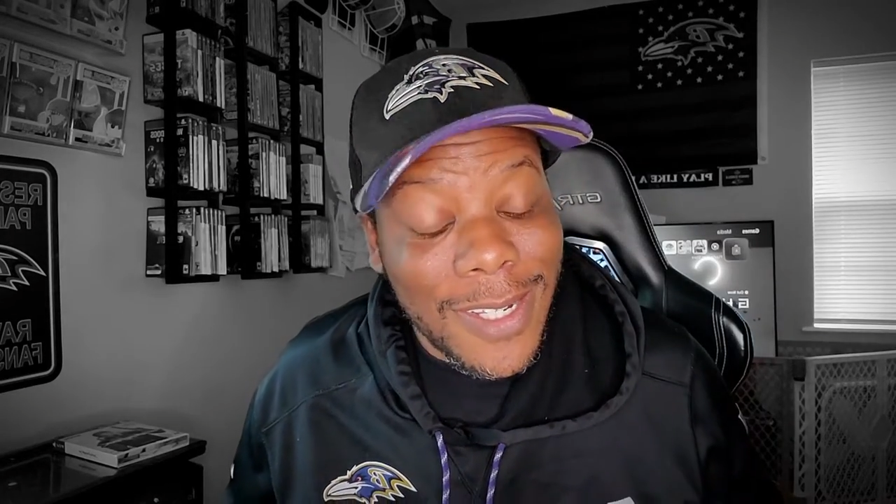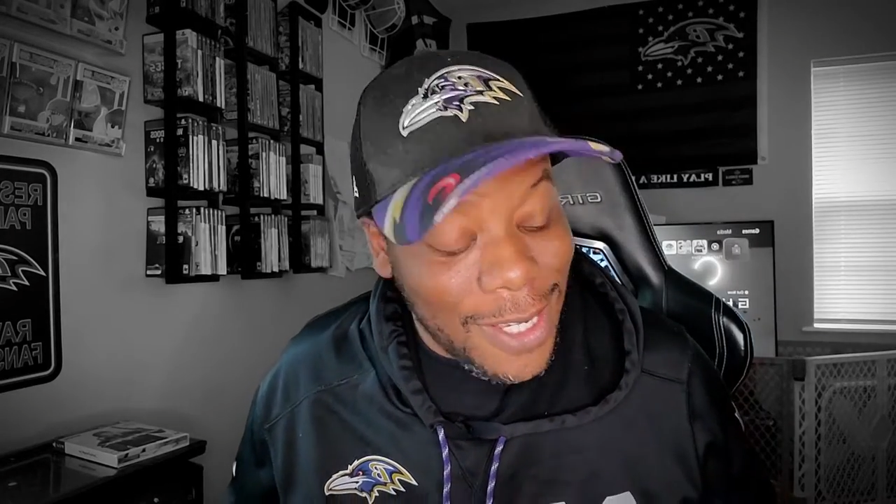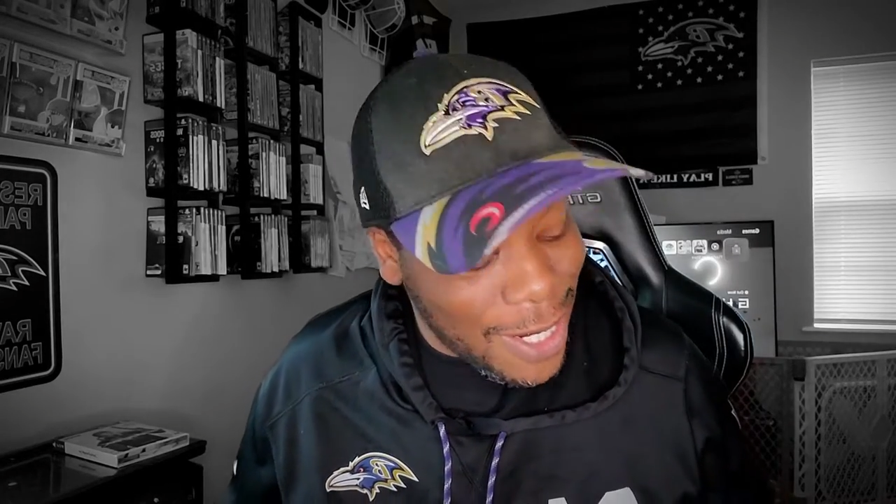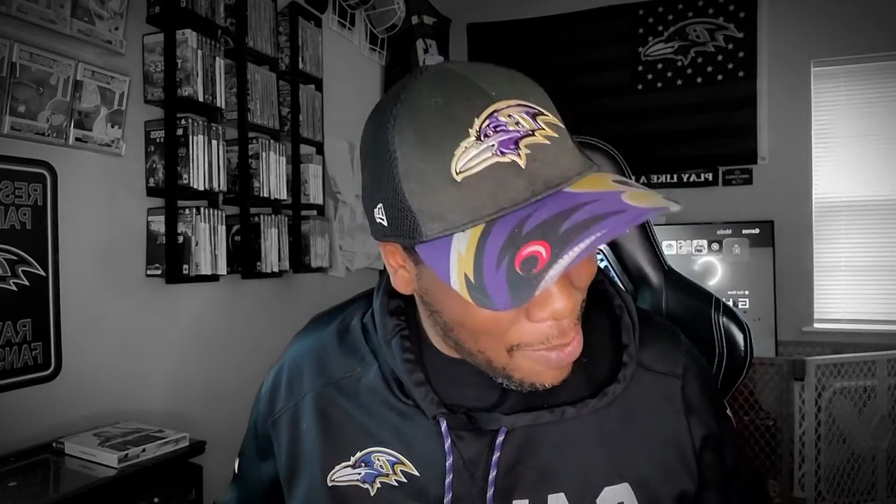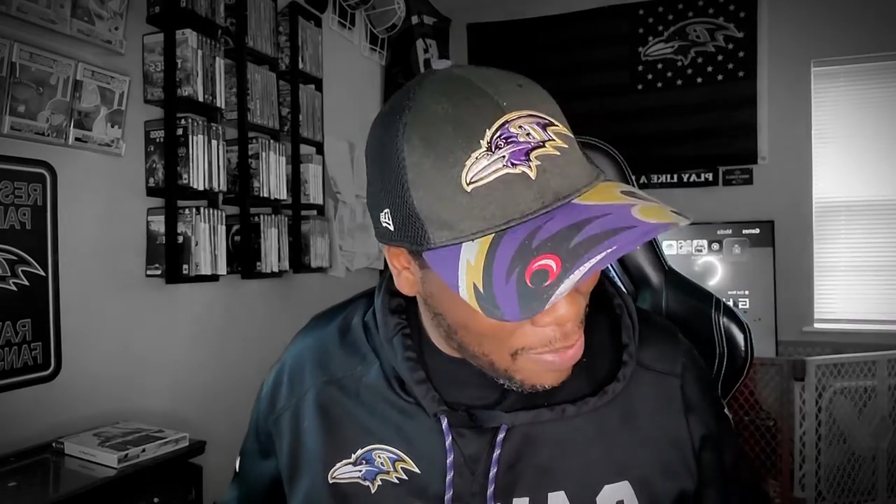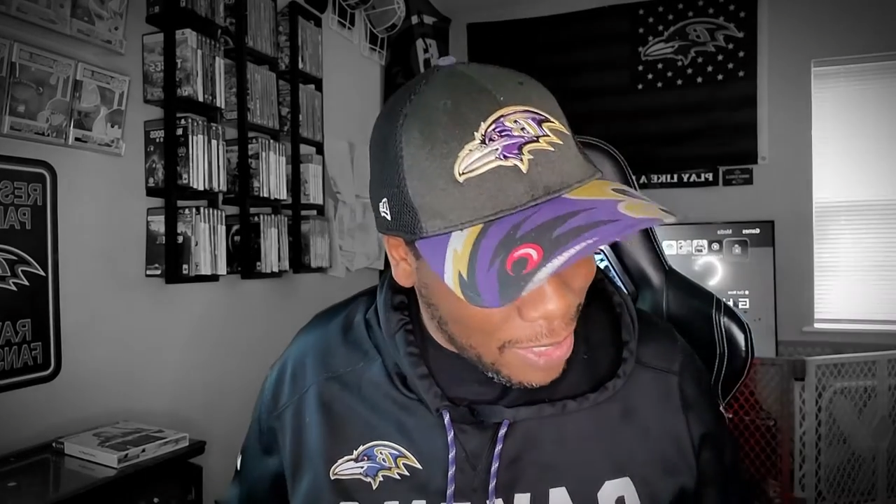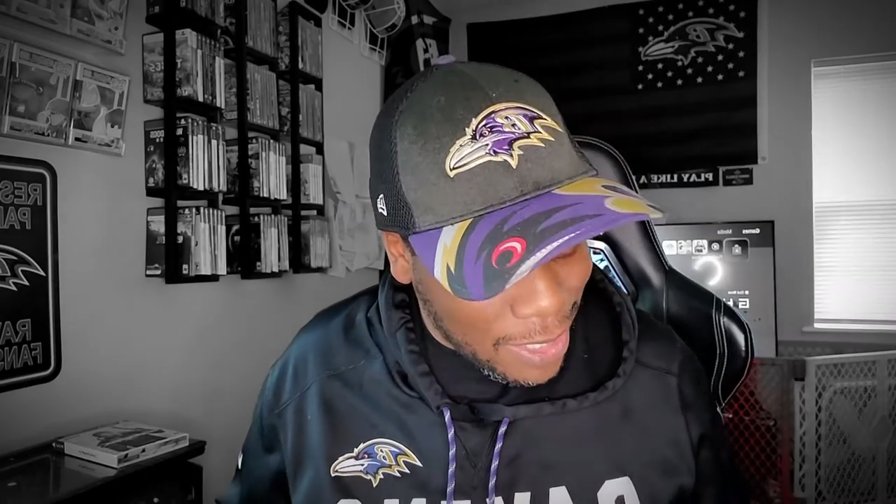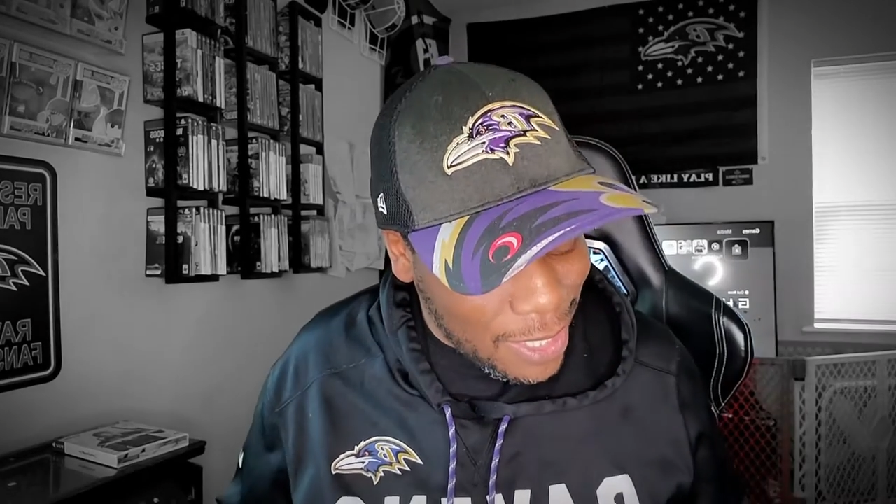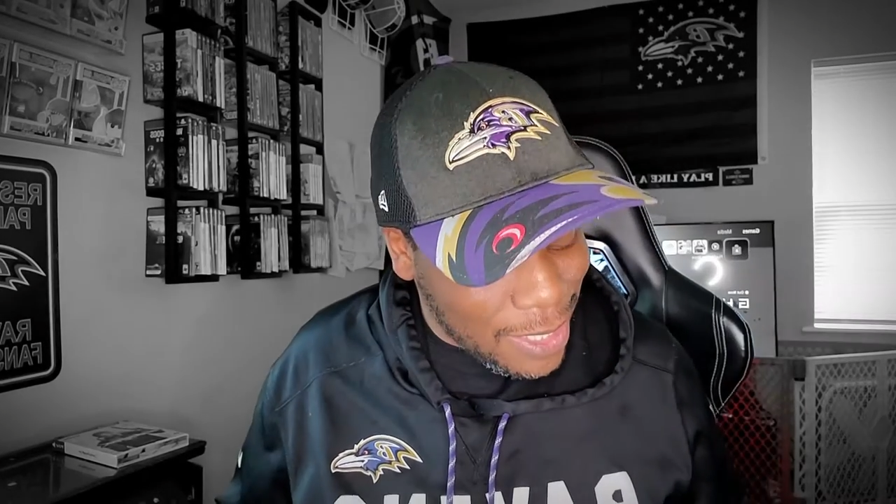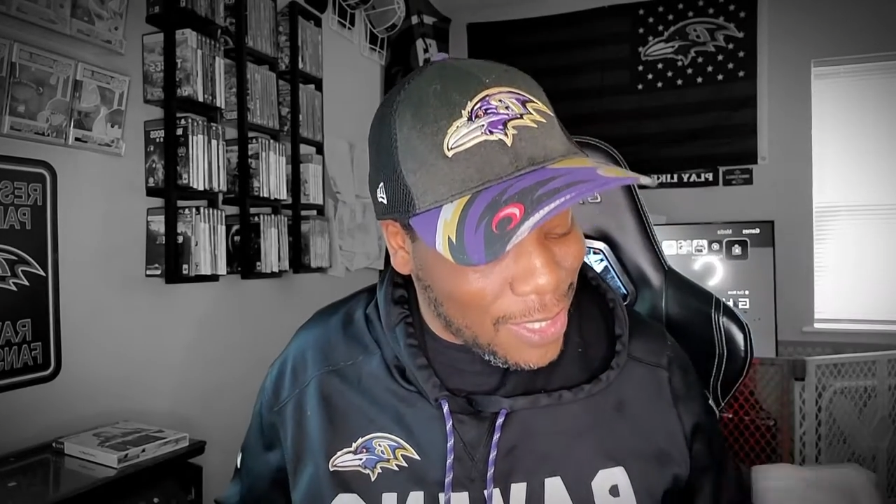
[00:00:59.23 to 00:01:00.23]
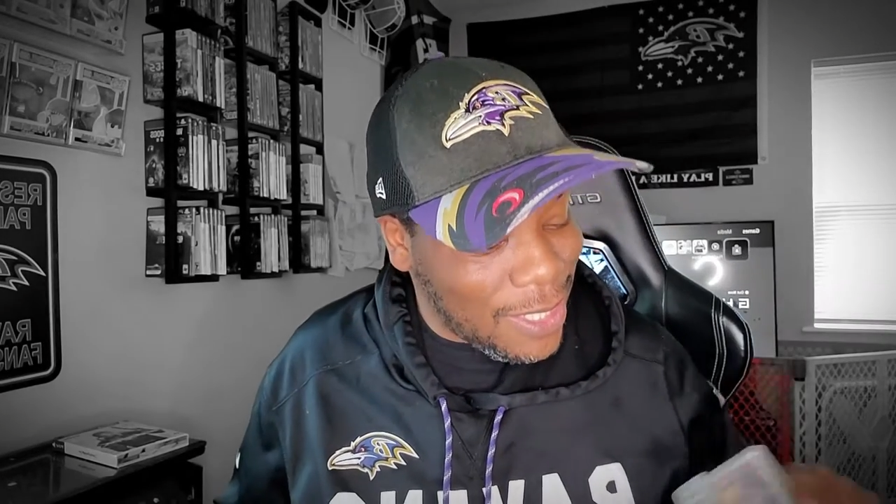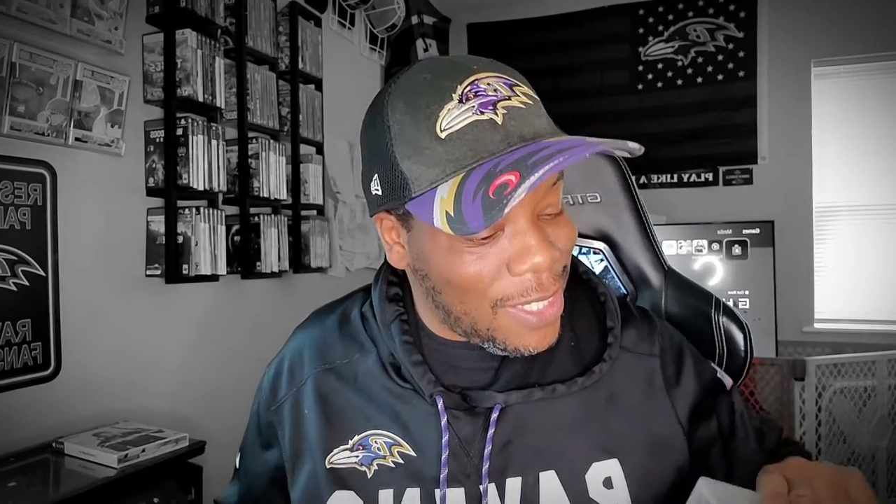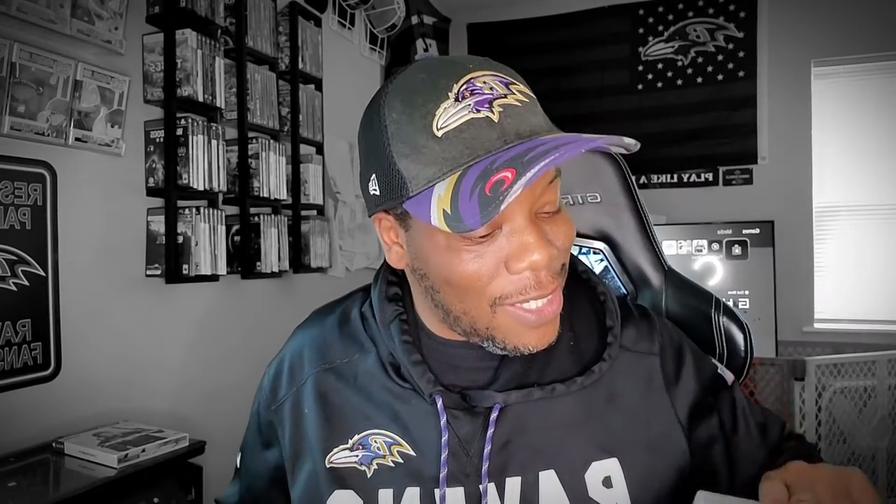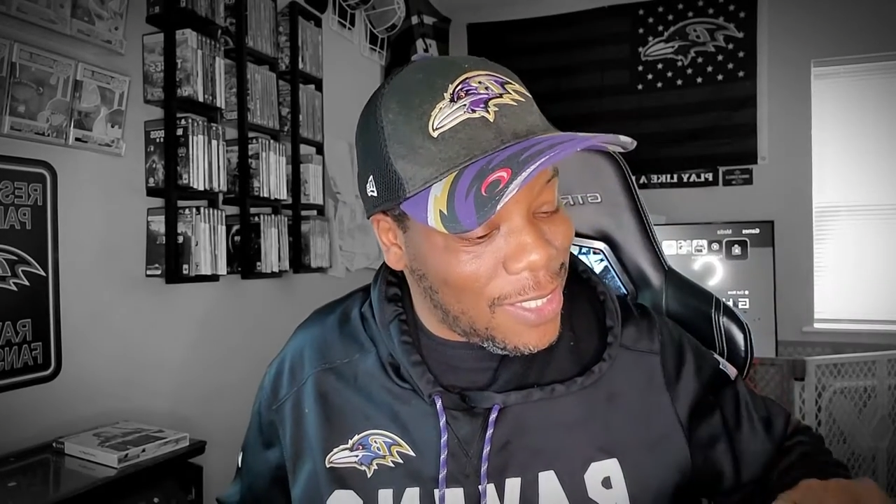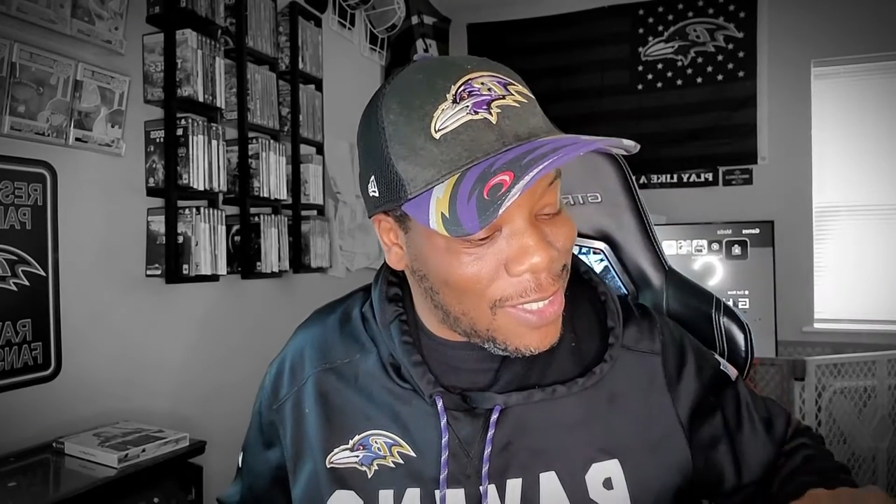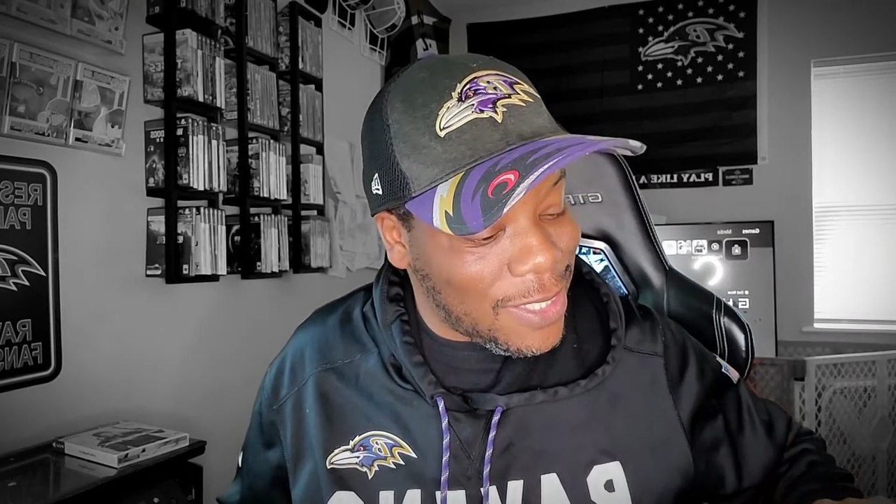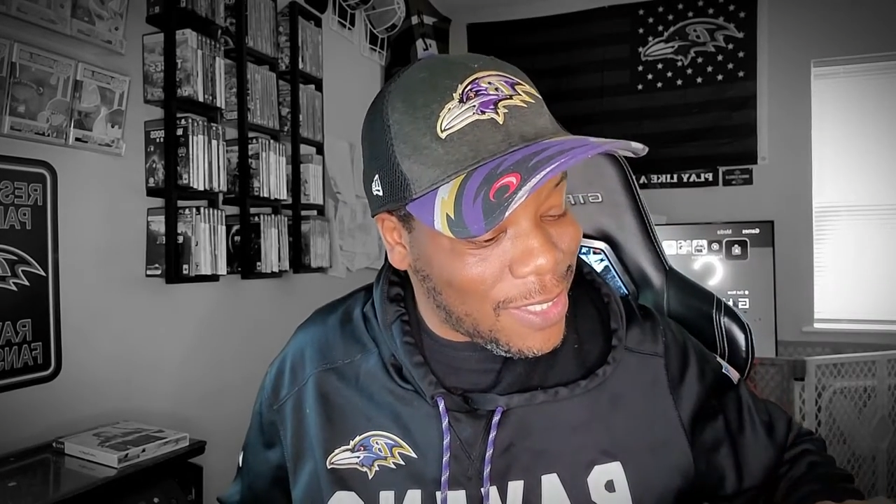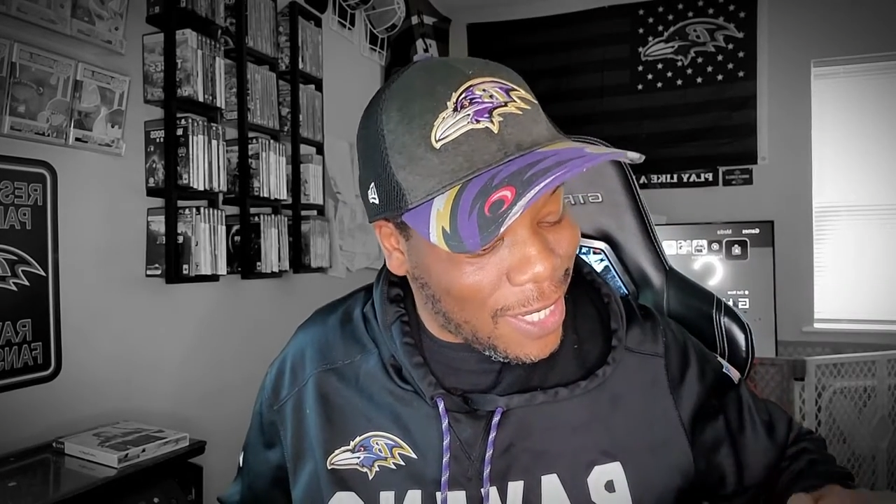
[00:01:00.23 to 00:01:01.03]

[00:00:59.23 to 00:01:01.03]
and I've been collecting these since